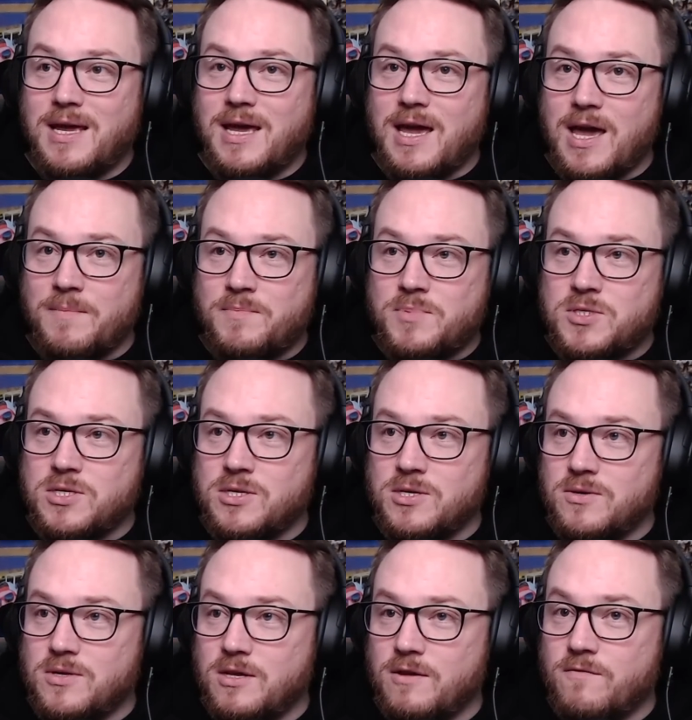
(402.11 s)

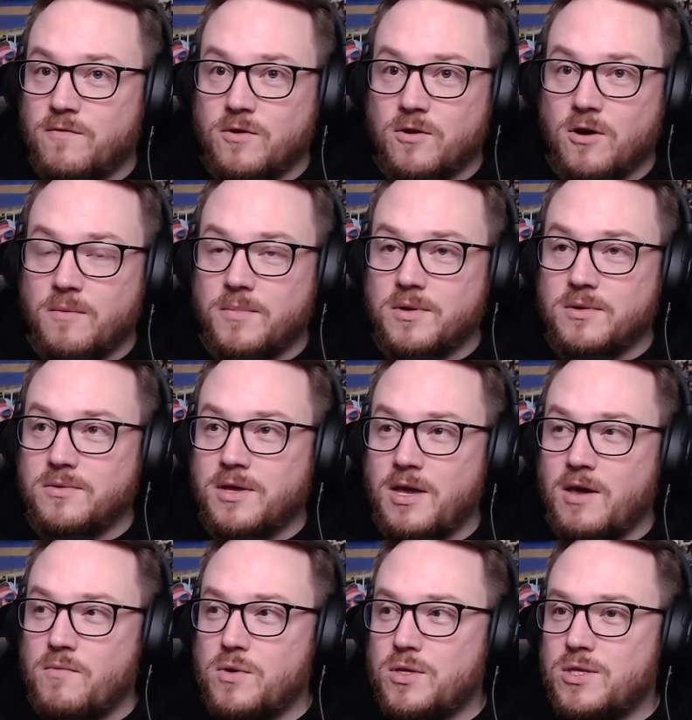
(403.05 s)
Absolutely phenomenal.
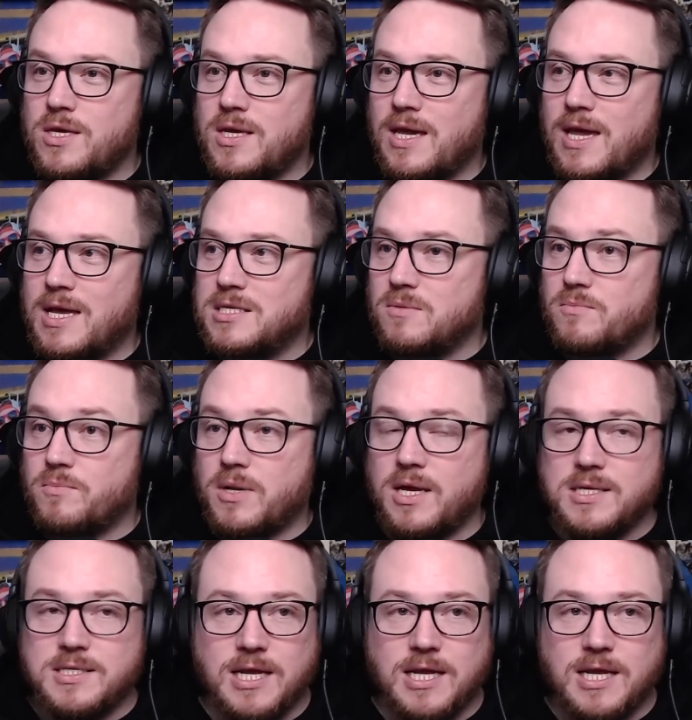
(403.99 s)
Everything has a place.